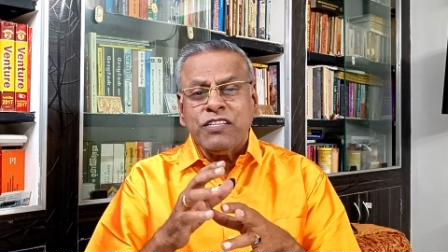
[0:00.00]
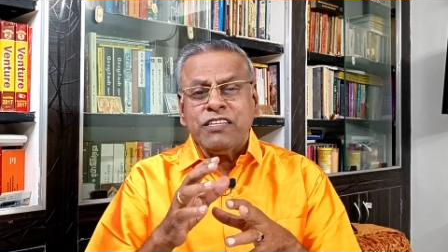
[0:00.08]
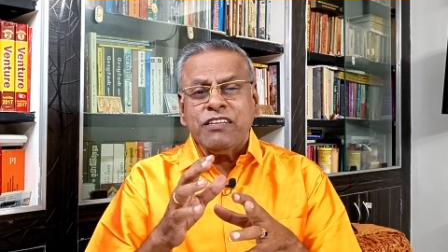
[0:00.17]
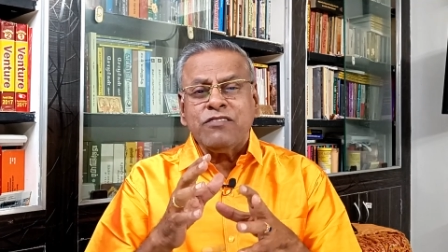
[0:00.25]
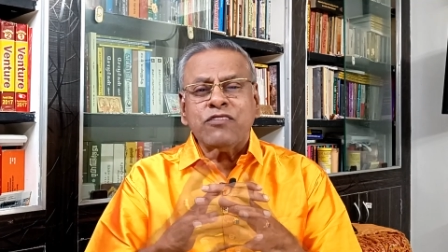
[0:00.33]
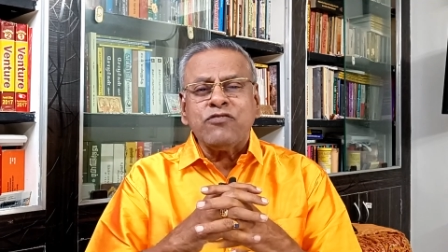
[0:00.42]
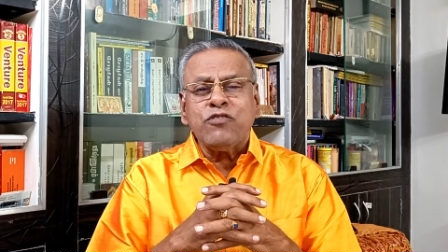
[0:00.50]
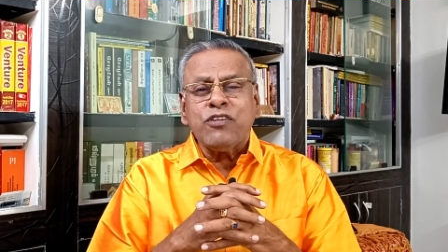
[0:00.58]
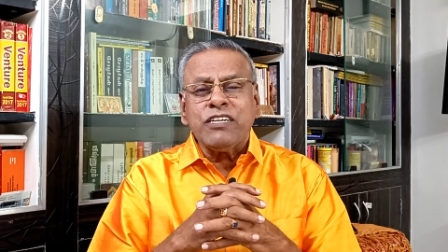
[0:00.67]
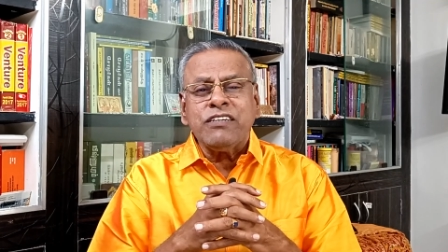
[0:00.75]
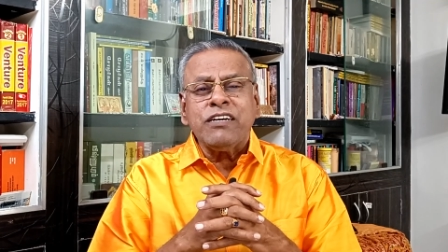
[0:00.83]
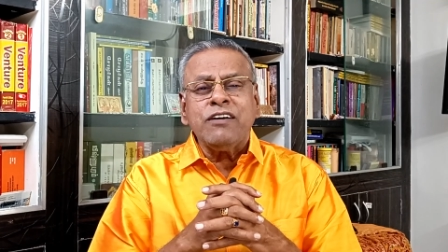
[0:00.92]
this
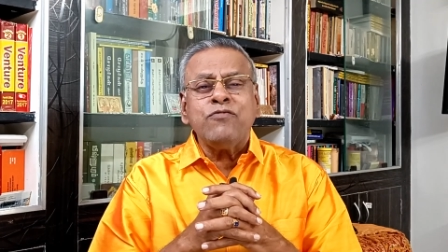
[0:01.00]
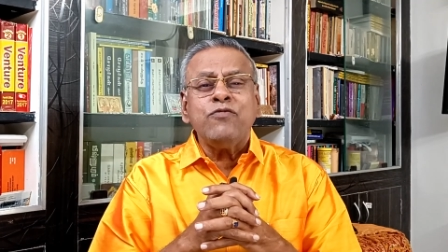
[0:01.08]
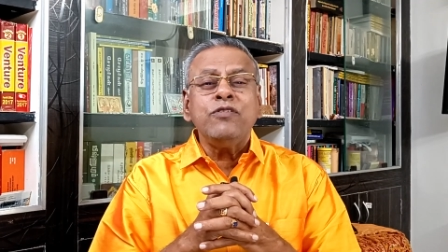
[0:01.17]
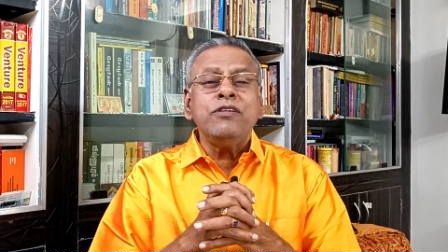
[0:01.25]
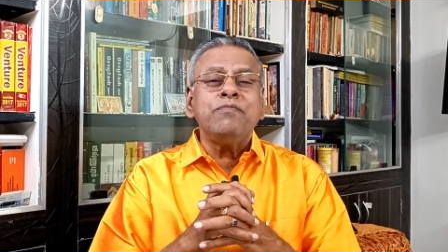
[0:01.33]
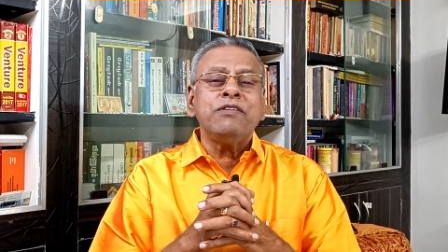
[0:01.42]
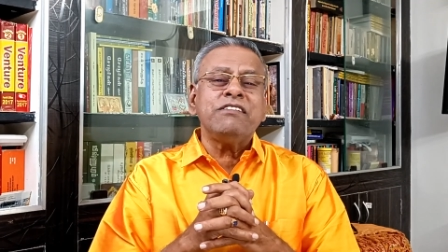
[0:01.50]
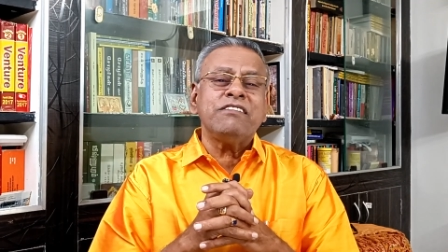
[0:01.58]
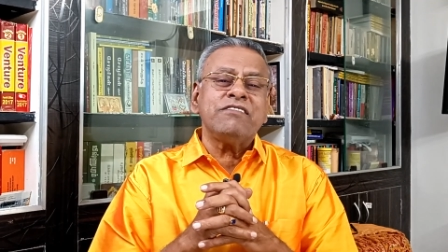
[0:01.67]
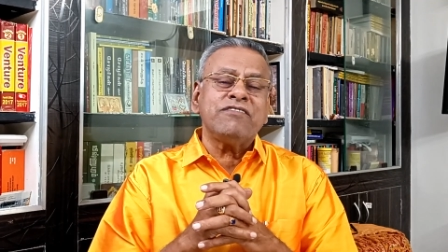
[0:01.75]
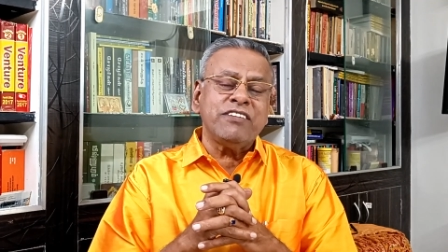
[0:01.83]
restoration of old pension